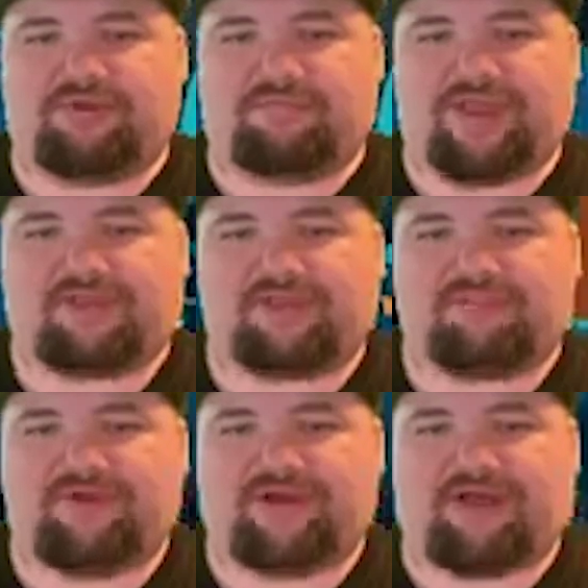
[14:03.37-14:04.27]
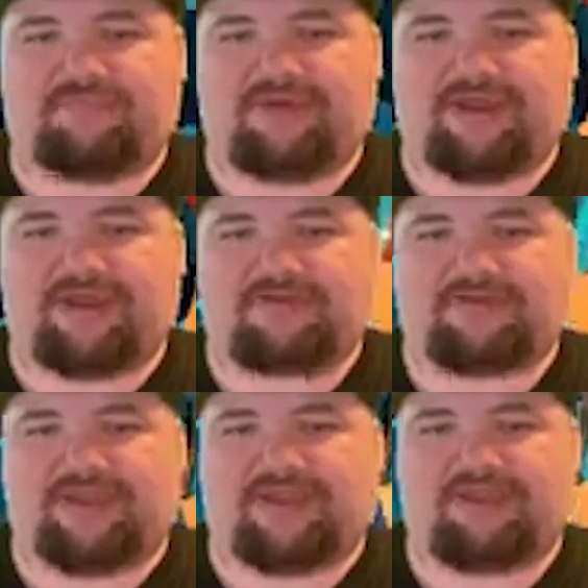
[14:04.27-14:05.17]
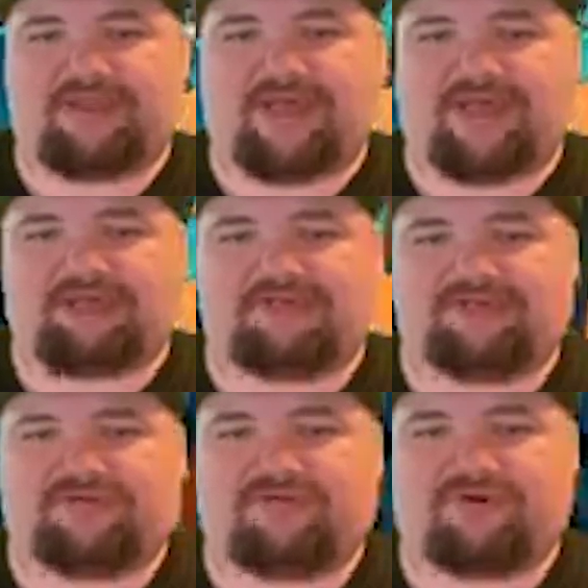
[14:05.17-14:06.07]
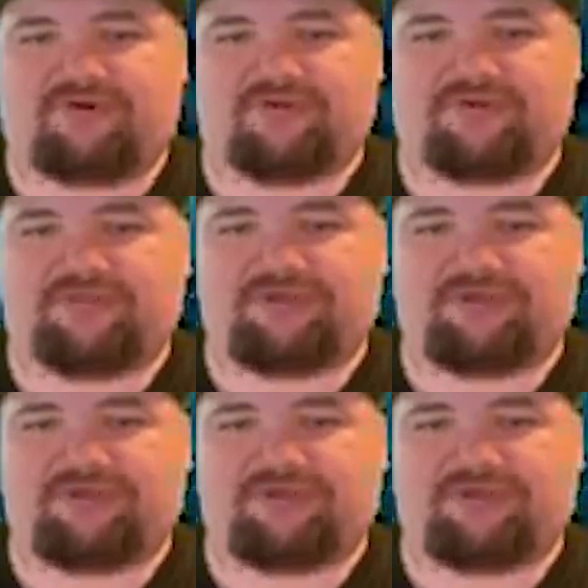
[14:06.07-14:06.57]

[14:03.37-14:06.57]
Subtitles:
pay a little bit of UPX and the high scores,